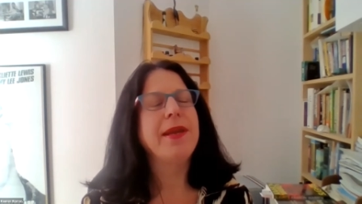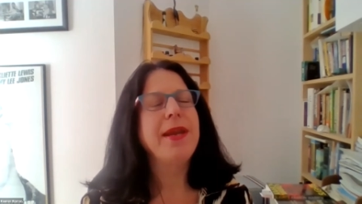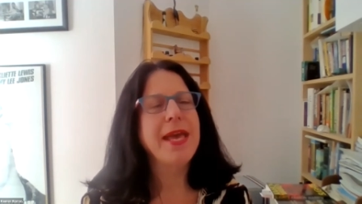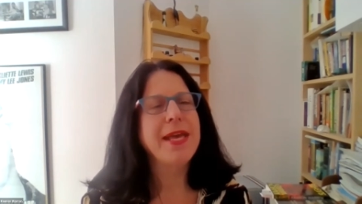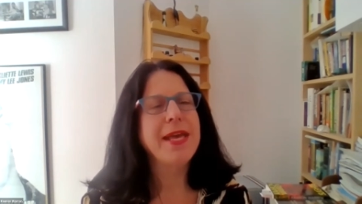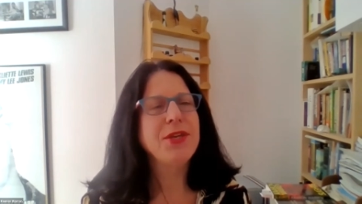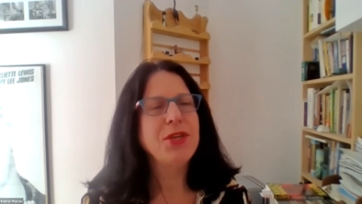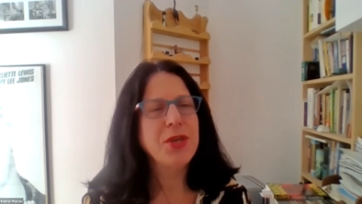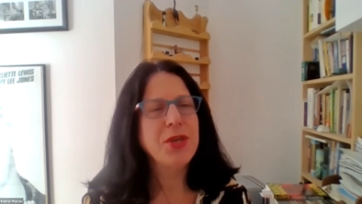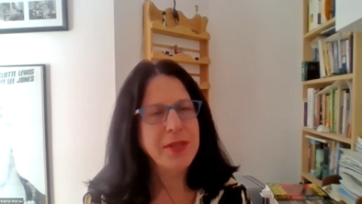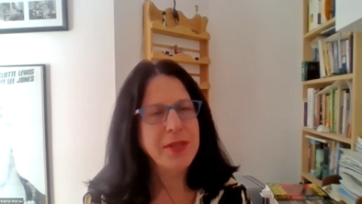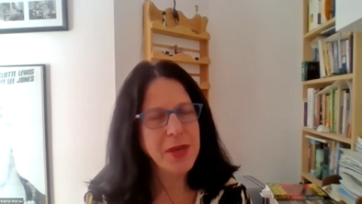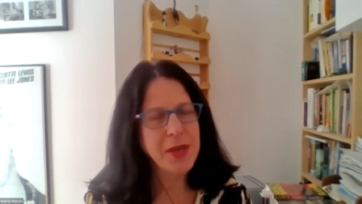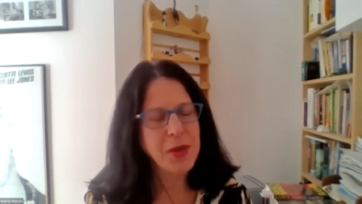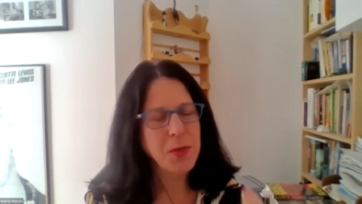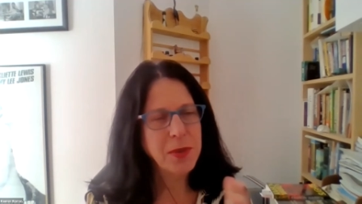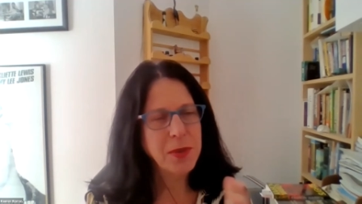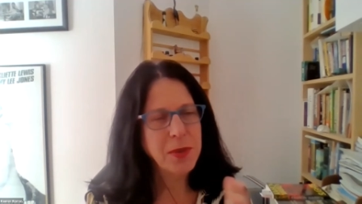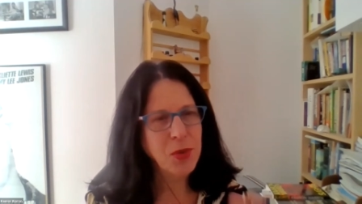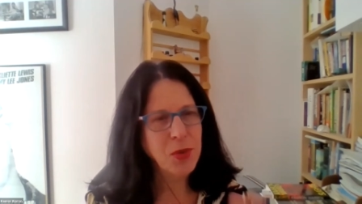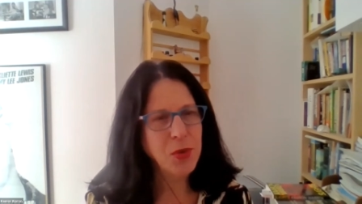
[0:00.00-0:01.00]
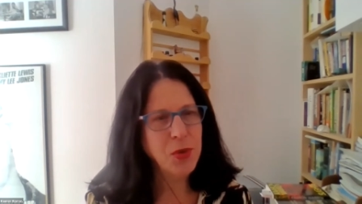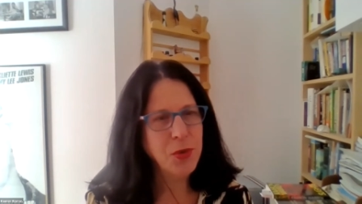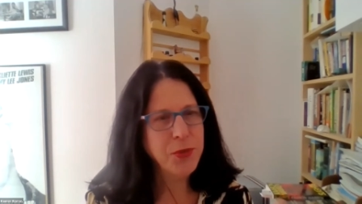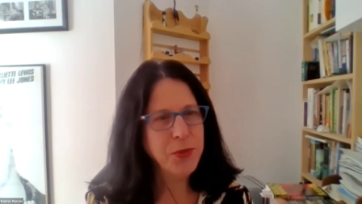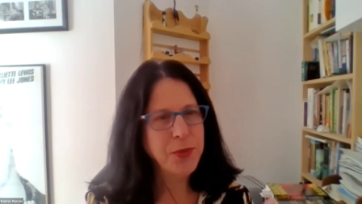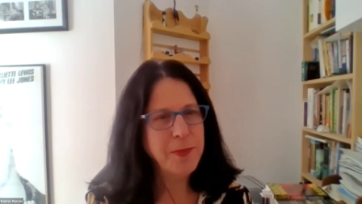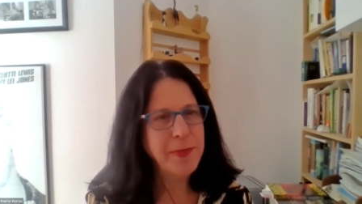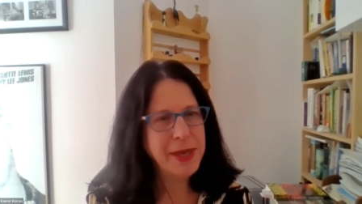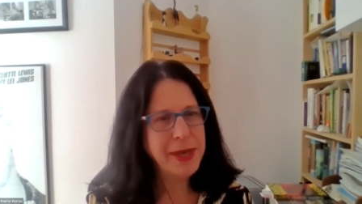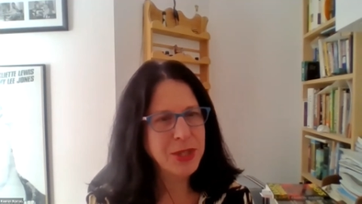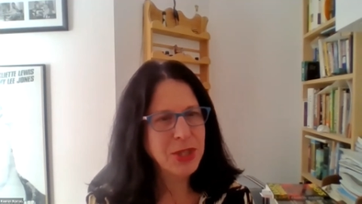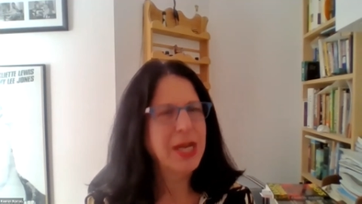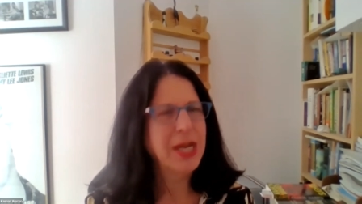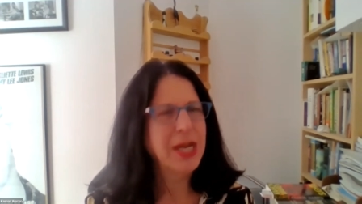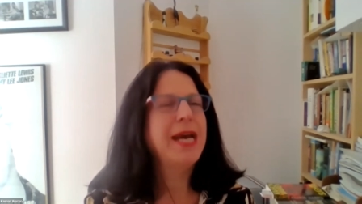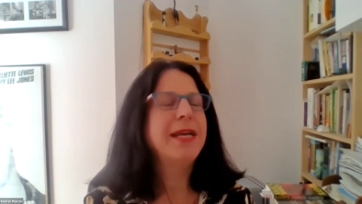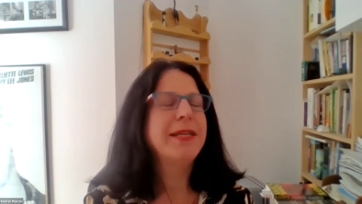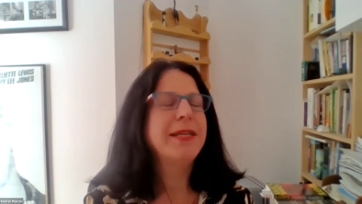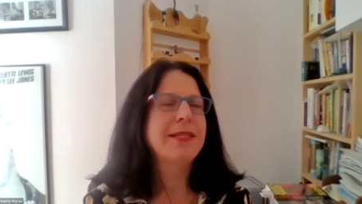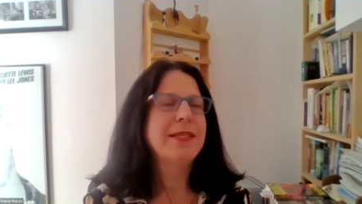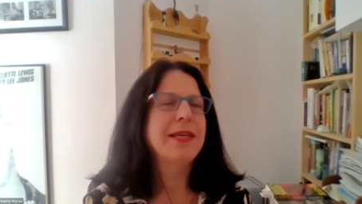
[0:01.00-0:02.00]
And do you think with the martial
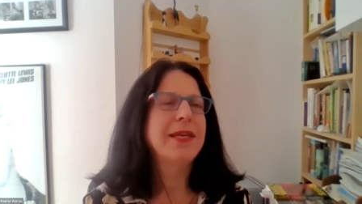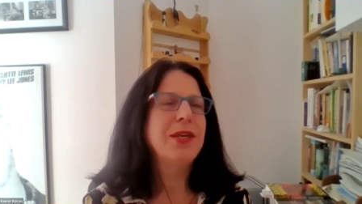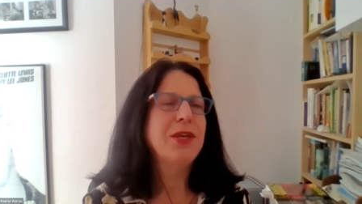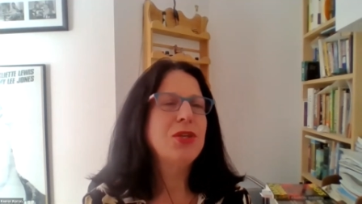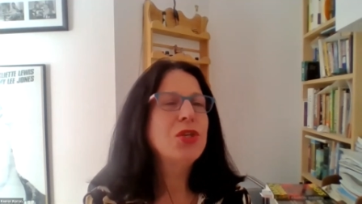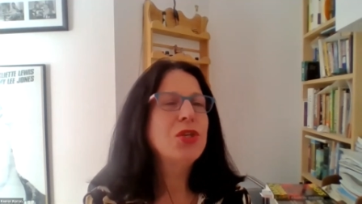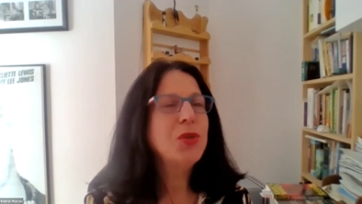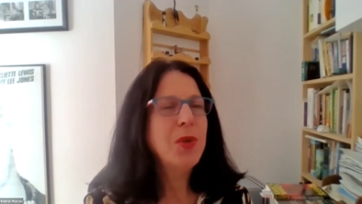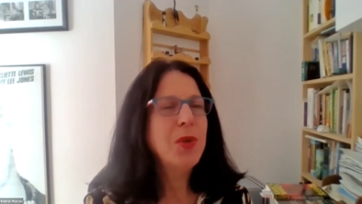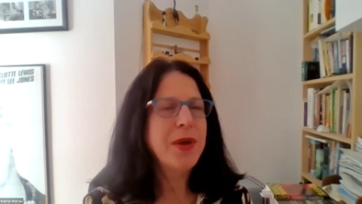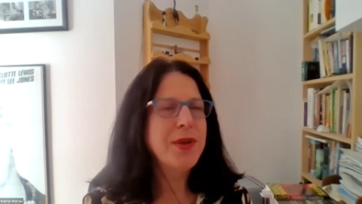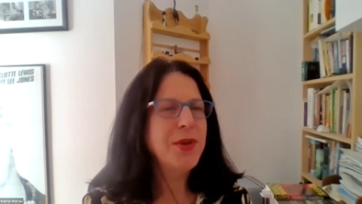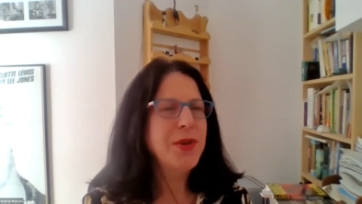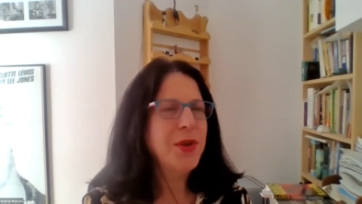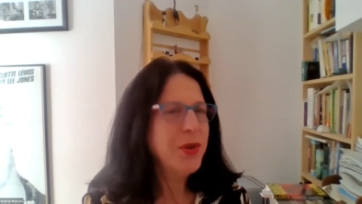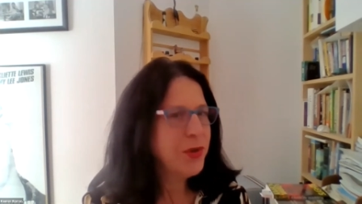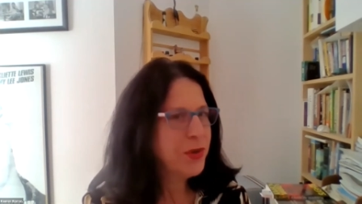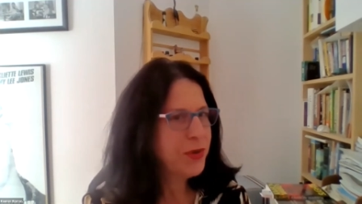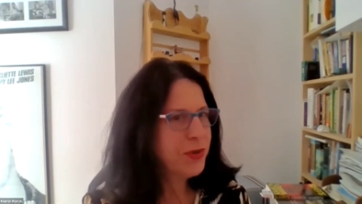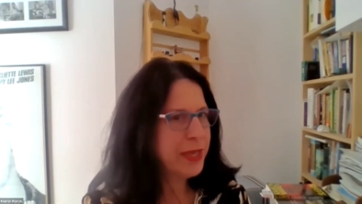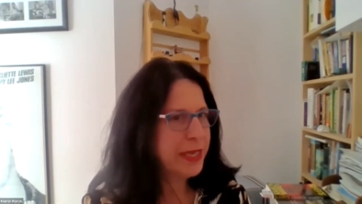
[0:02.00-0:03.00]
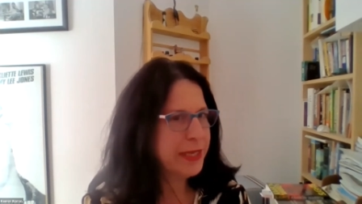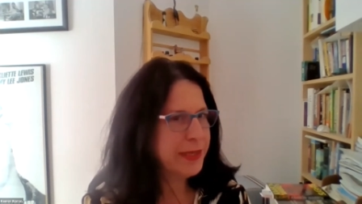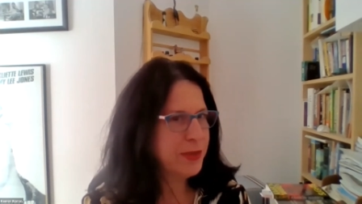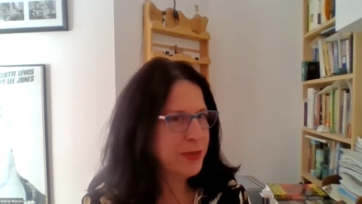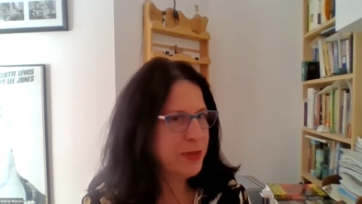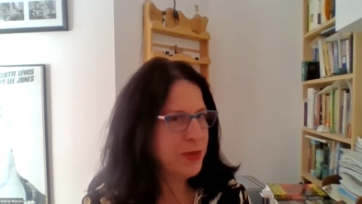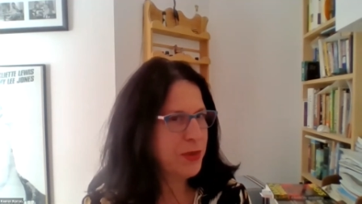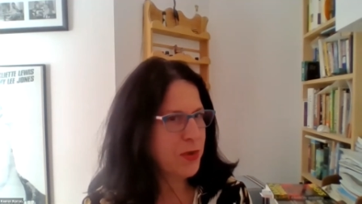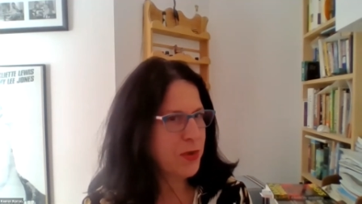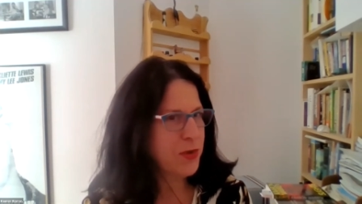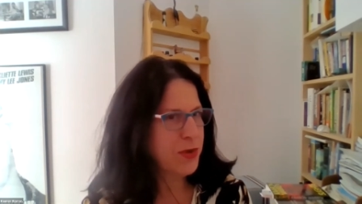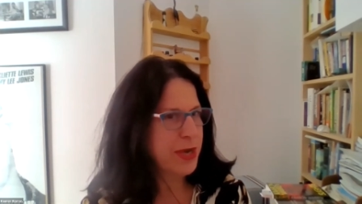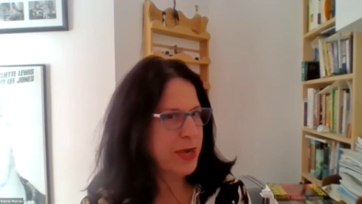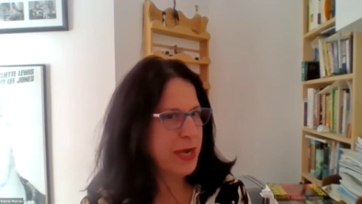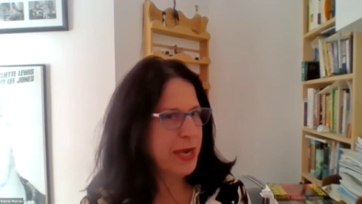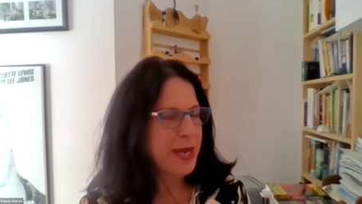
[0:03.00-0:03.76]
arts that you do, I know there's not